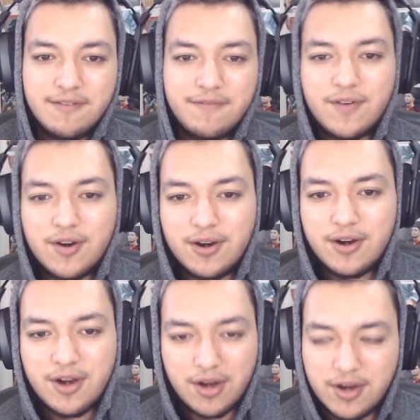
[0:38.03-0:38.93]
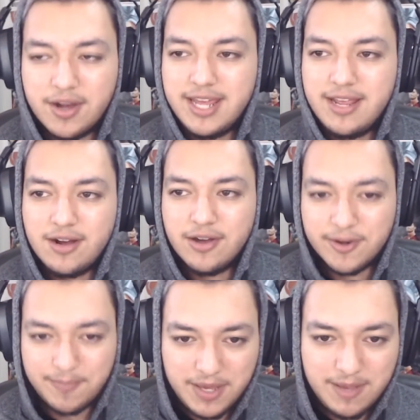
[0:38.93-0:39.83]
for hurting other
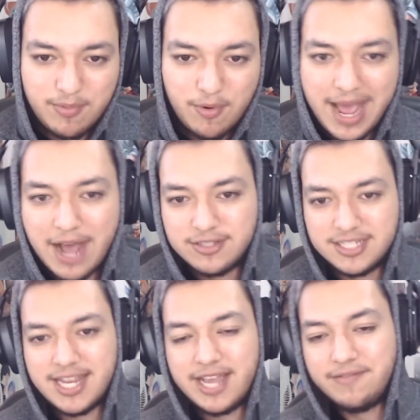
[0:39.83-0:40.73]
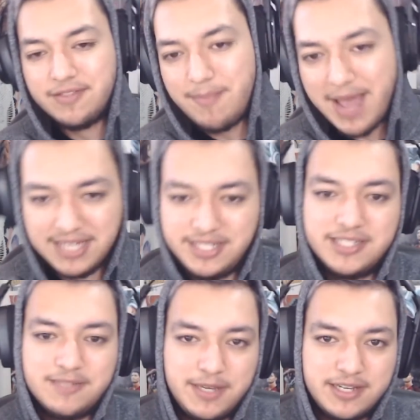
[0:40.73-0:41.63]
people outside of the matches,
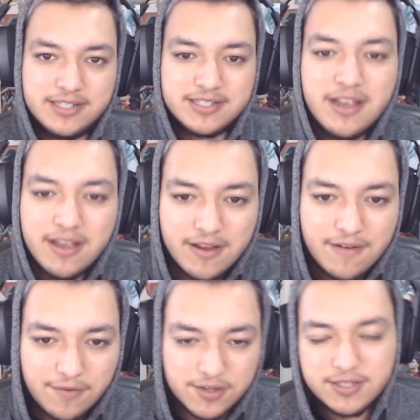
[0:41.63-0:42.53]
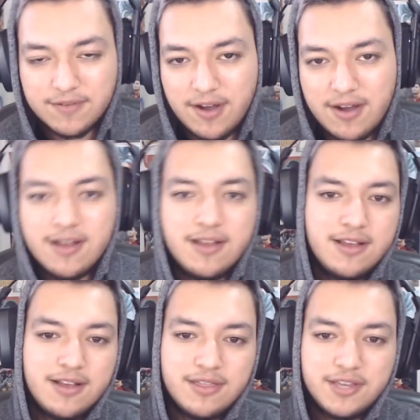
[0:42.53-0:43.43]
because first of all,
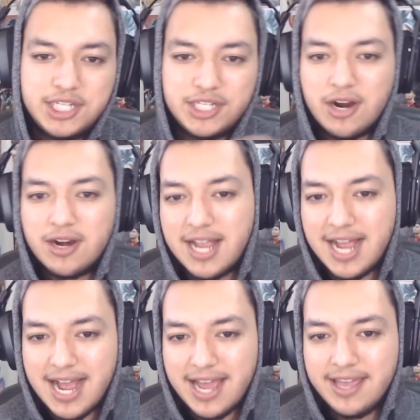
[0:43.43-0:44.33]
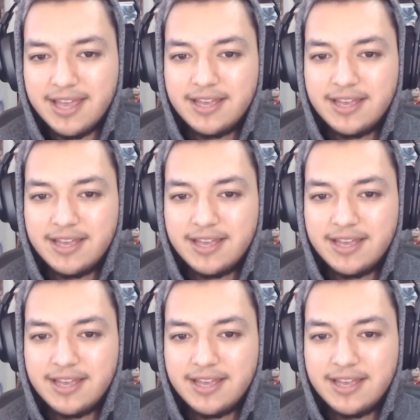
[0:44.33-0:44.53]
the Shark guy,